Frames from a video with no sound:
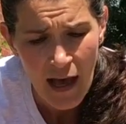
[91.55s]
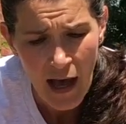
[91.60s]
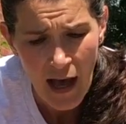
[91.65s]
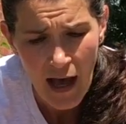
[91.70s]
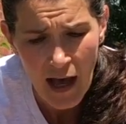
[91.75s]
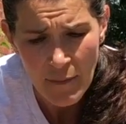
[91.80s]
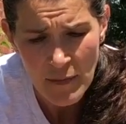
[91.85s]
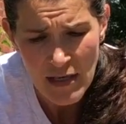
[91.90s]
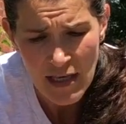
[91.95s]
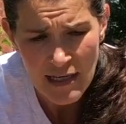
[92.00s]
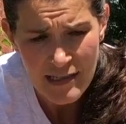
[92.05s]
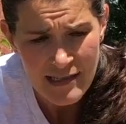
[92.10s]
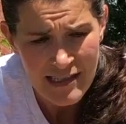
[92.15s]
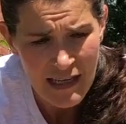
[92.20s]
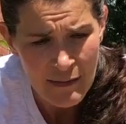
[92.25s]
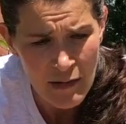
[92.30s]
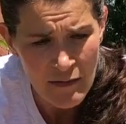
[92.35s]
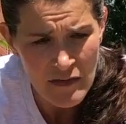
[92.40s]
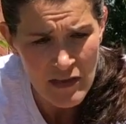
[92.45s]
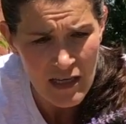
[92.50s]
because some
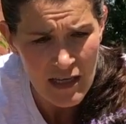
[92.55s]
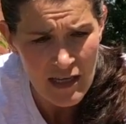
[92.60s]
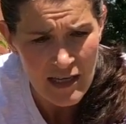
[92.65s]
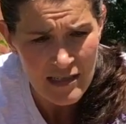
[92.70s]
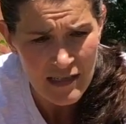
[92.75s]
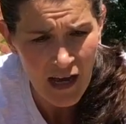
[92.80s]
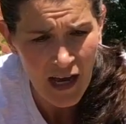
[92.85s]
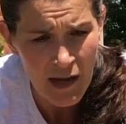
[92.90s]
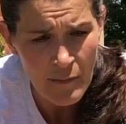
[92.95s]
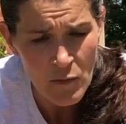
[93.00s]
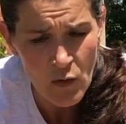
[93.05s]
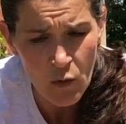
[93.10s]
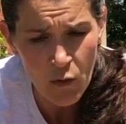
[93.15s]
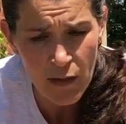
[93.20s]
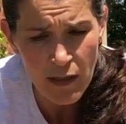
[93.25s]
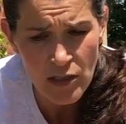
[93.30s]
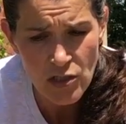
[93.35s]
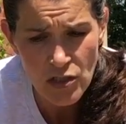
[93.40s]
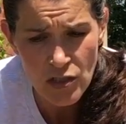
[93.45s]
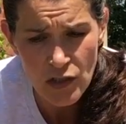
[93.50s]
of these I'm
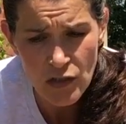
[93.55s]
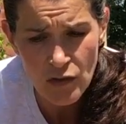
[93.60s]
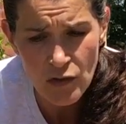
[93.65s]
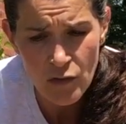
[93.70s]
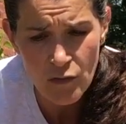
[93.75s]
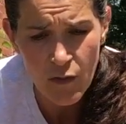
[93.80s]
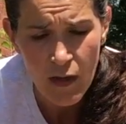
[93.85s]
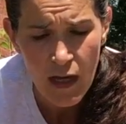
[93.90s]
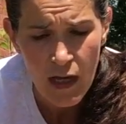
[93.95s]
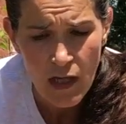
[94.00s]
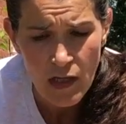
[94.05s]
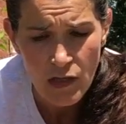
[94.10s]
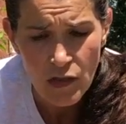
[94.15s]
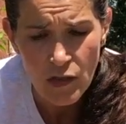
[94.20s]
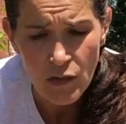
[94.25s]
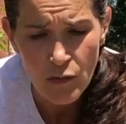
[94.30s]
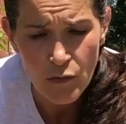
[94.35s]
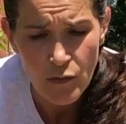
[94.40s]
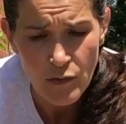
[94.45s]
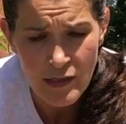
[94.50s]
going to
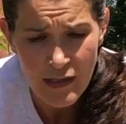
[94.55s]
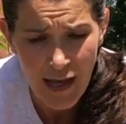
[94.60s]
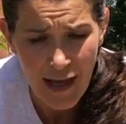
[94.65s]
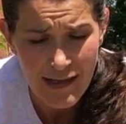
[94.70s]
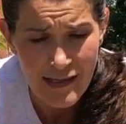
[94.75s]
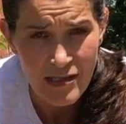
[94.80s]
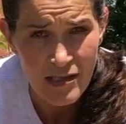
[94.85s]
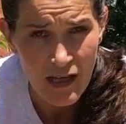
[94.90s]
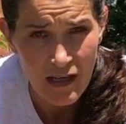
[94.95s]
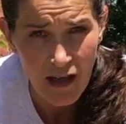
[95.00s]
use as